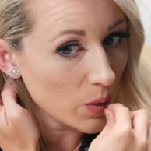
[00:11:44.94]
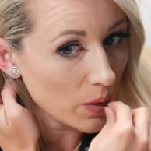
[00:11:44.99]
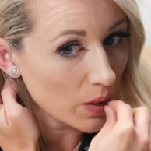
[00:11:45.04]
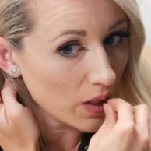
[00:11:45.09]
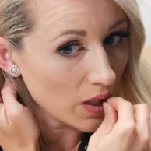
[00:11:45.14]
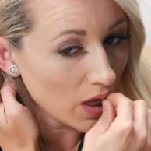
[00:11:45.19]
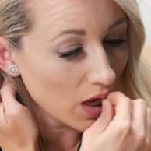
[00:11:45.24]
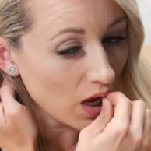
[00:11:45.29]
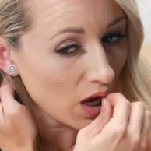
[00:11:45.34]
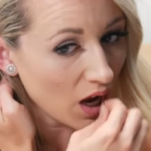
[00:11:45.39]

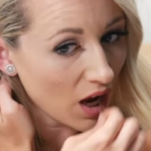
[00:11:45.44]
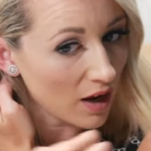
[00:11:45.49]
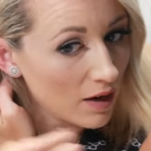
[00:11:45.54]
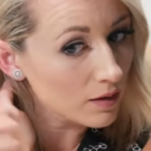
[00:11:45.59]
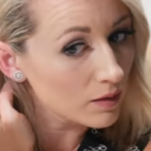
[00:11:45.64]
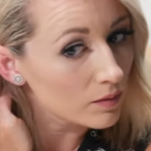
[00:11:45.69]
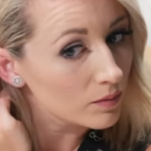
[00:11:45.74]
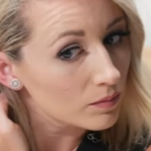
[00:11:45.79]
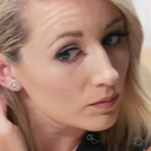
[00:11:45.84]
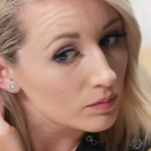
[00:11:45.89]

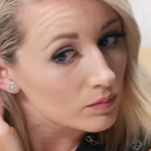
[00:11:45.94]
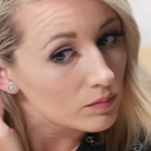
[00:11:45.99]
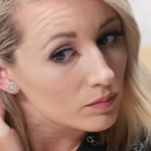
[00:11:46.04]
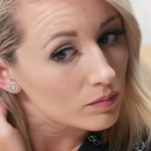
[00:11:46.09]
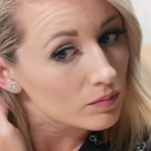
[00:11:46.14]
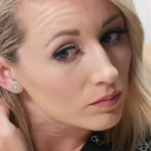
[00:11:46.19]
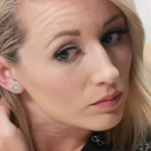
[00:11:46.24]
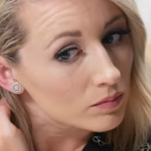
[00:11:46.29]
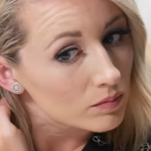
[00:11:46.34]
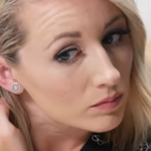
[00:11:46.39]

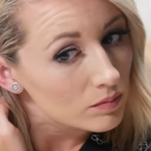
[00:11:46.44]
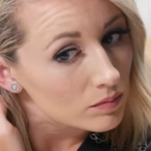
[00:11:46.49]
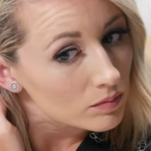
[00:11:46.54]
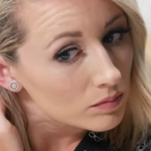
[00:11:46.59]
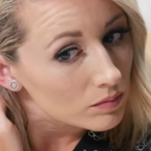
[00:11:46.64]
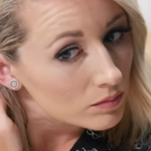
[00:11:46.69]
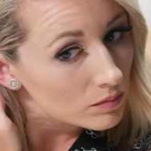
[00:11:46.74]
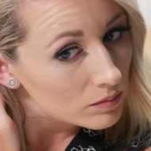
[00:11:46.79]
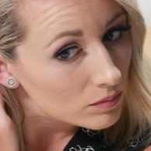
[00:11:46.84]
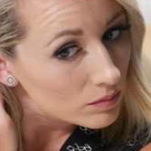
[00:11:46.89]

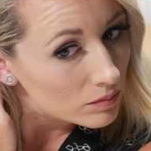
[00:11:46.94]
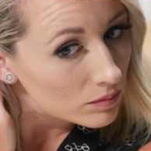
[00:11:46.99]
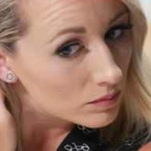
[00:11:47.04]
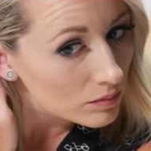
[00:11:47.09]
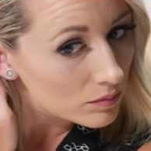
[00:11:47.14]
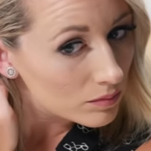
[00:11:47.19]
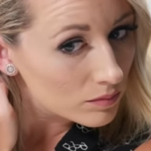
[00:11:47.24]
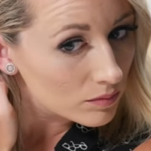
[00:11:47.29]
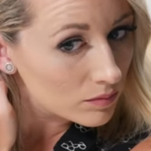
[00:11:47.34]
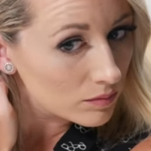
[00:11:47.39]

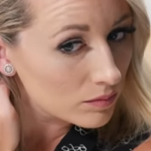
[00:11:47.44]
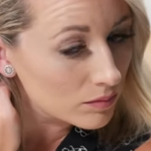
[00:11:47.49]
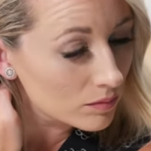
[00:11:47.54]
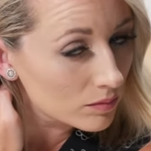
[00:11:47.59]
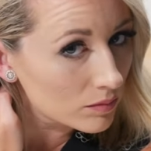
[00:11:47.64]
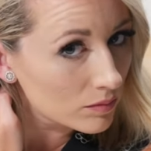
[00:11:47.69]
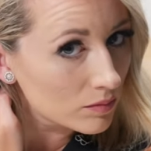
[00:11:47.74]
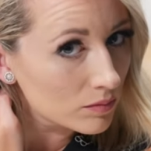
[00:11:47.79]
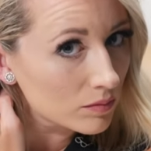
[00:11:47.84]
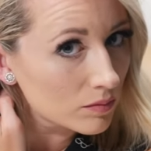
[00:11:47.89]

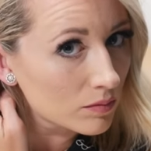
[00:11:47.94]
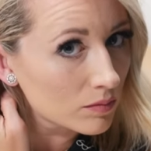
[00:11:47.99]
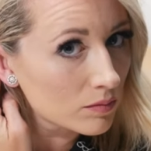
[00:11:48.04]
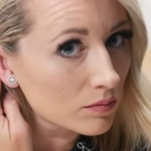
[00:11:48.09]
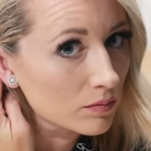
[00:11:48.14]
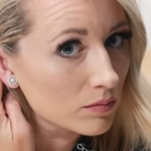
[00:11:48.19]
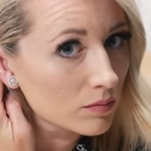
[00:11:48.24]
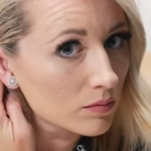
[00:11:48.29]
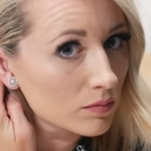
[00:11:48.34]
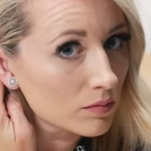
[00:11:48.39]

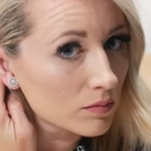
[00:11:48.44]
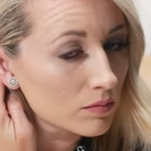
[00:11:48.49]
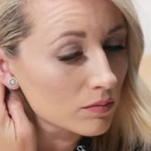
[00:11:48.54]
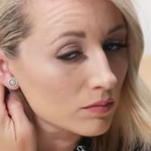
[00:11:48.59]
Nobody speaks.